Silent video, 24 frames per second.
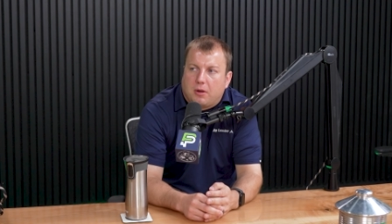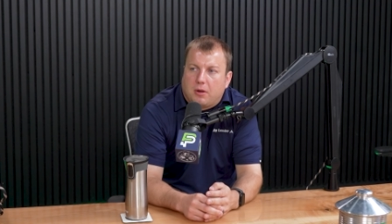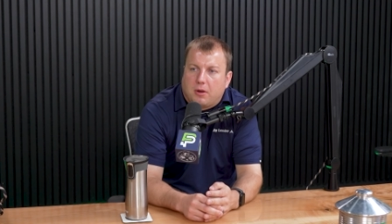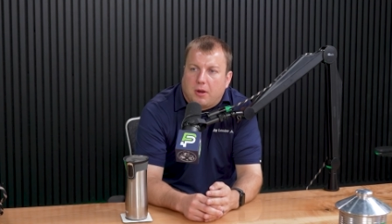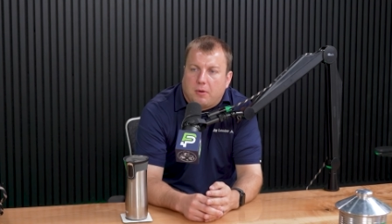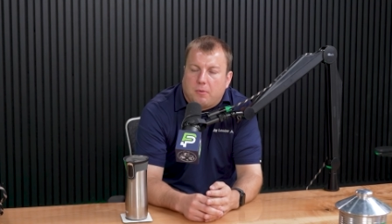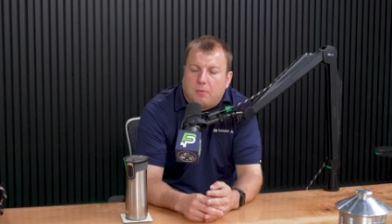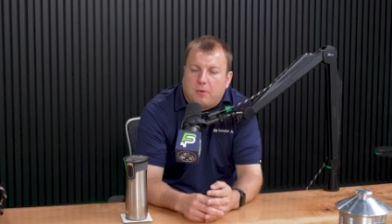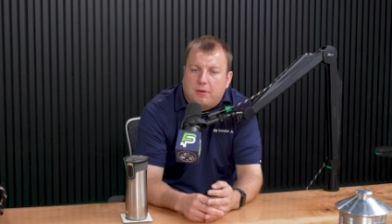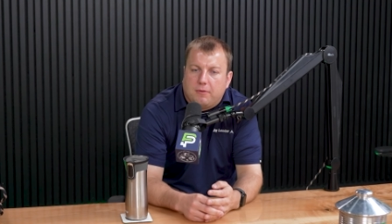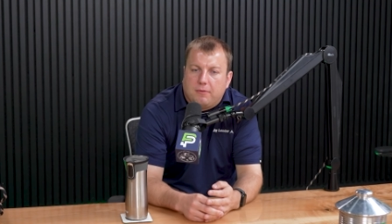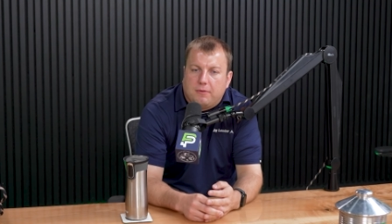
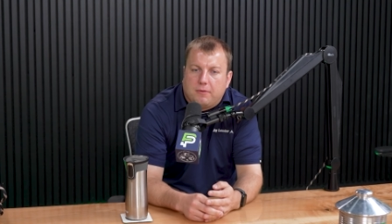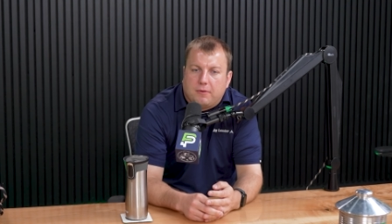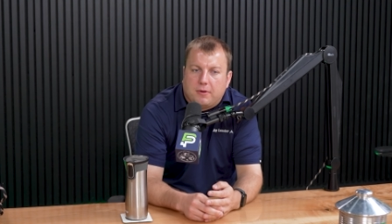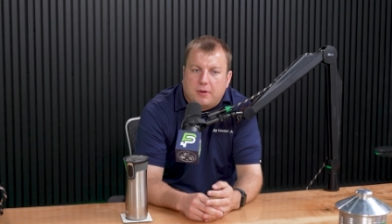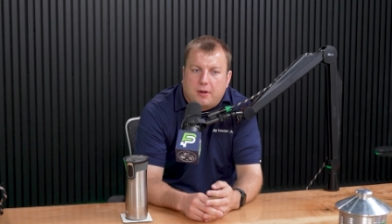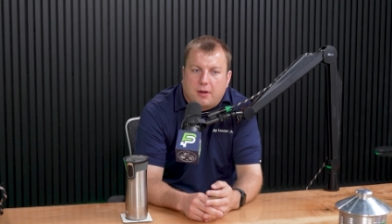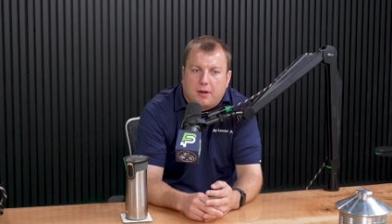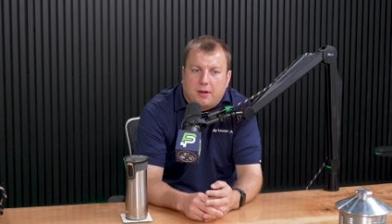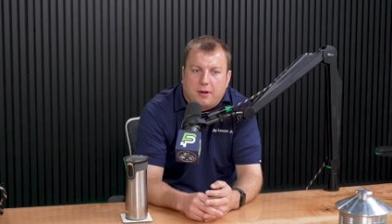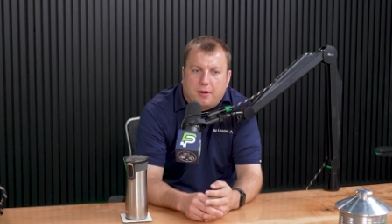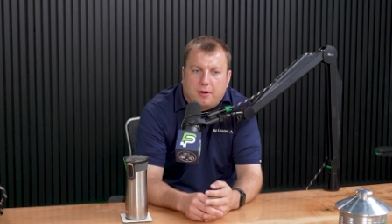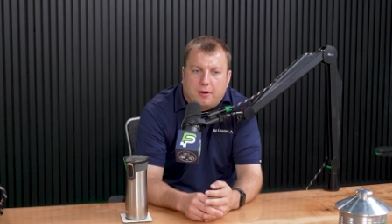And we've even
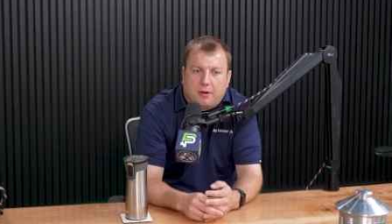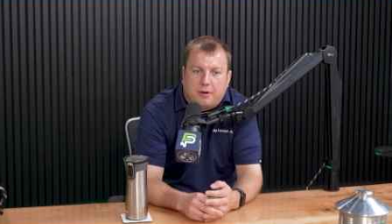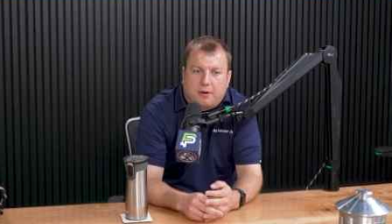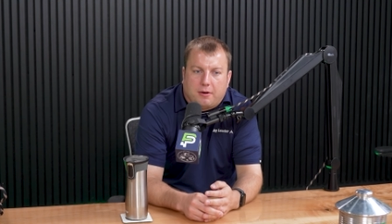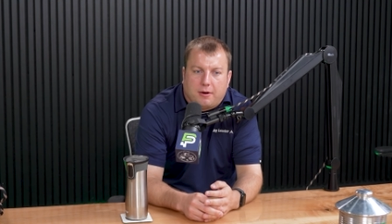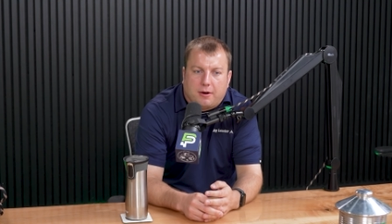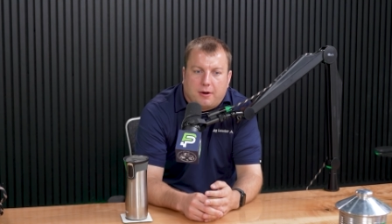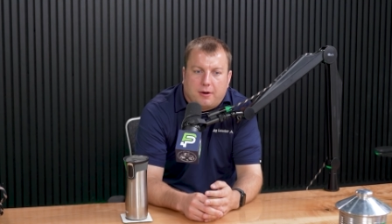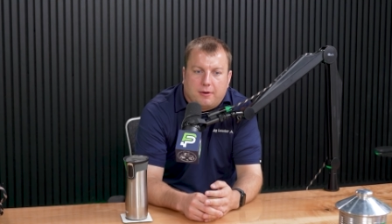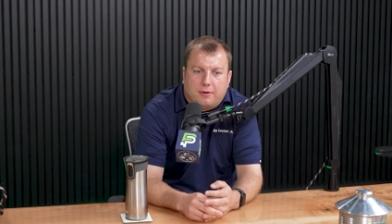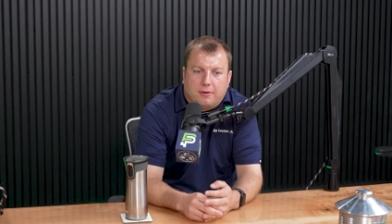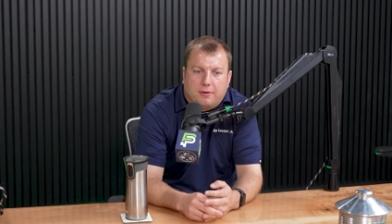done on
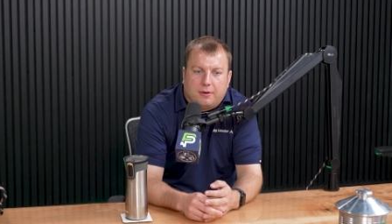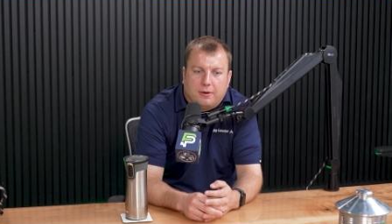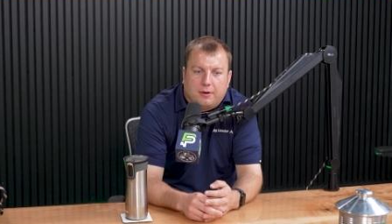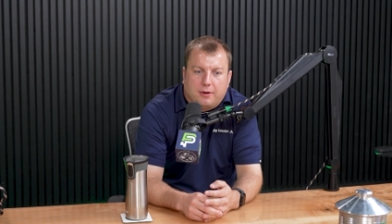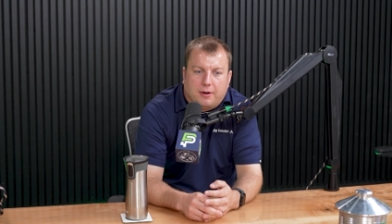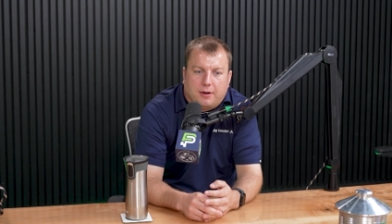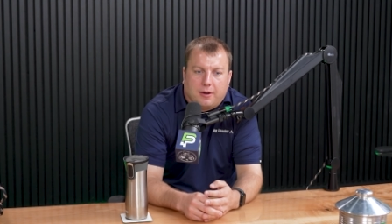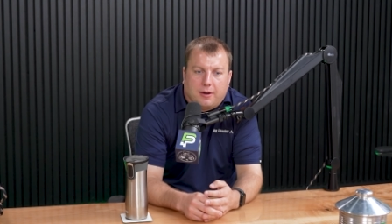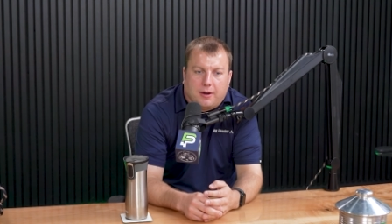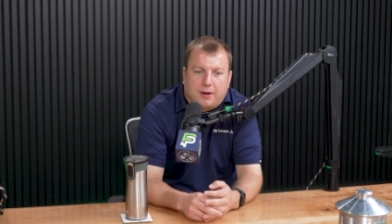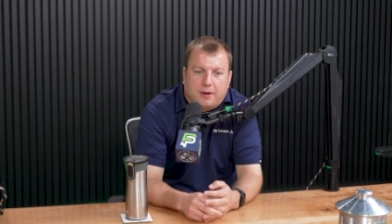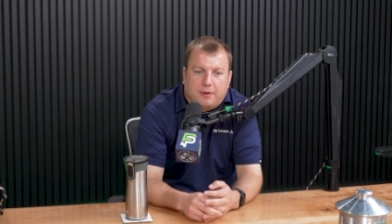our
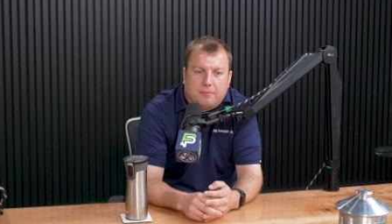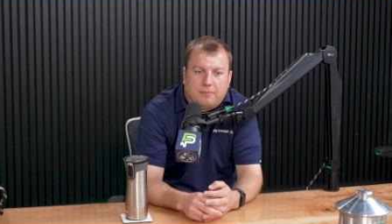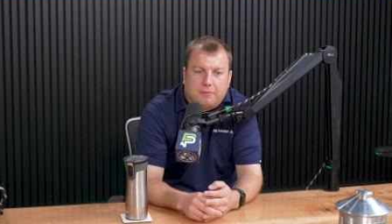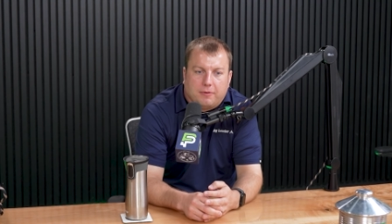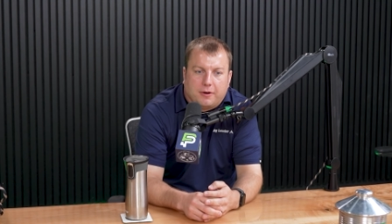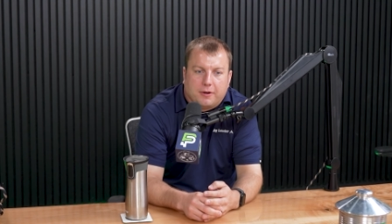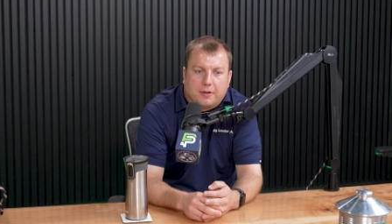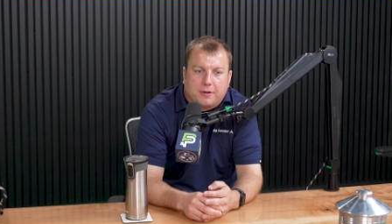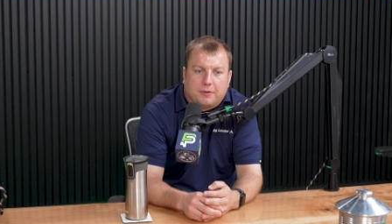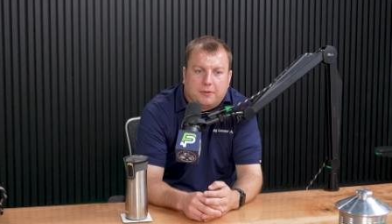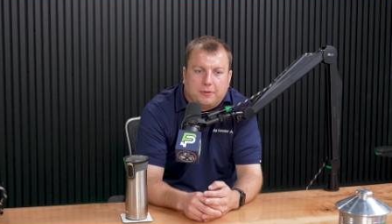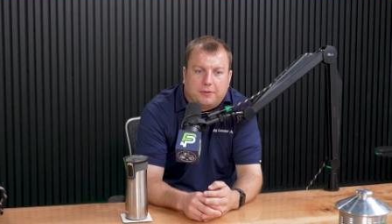
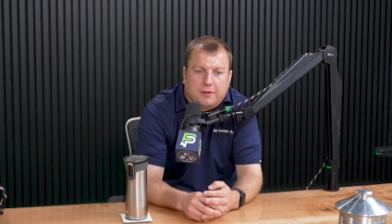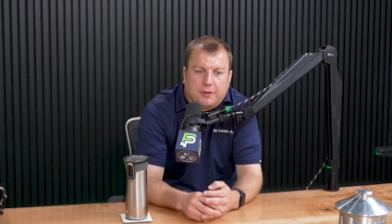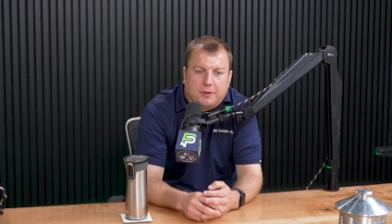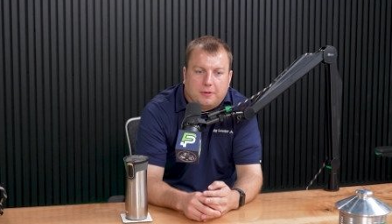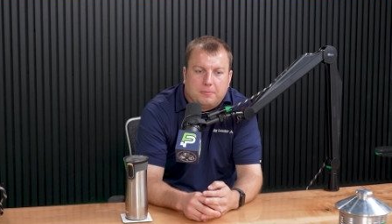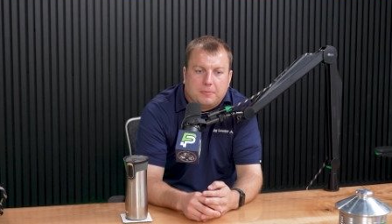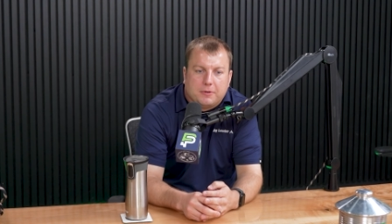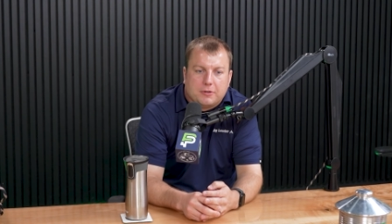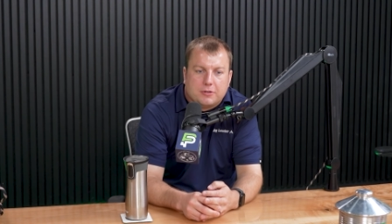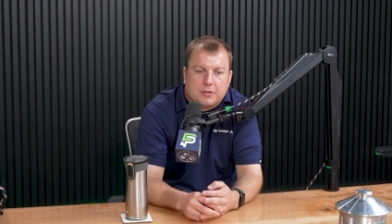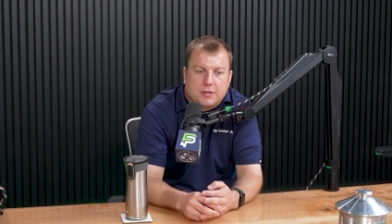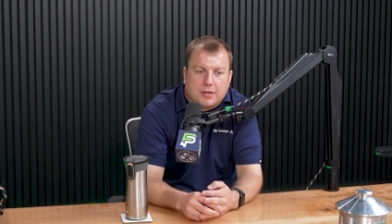vertical till
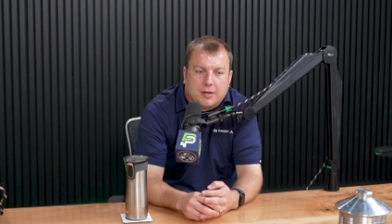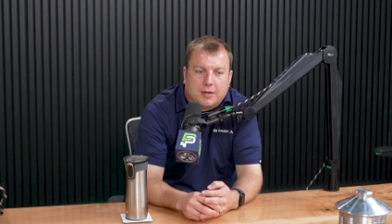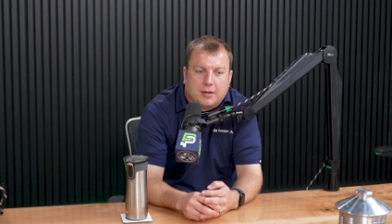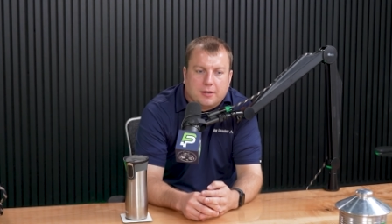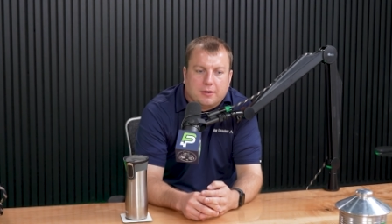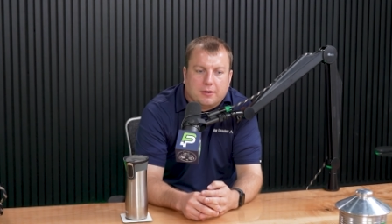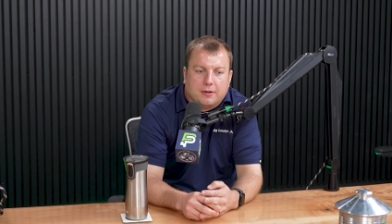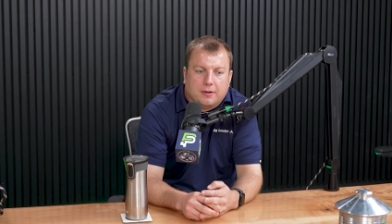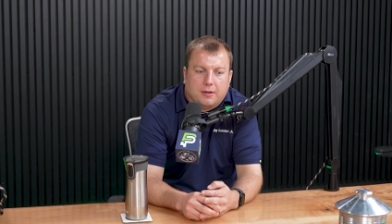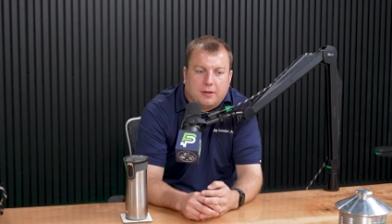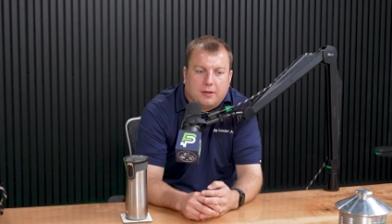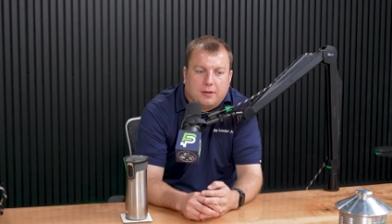machine,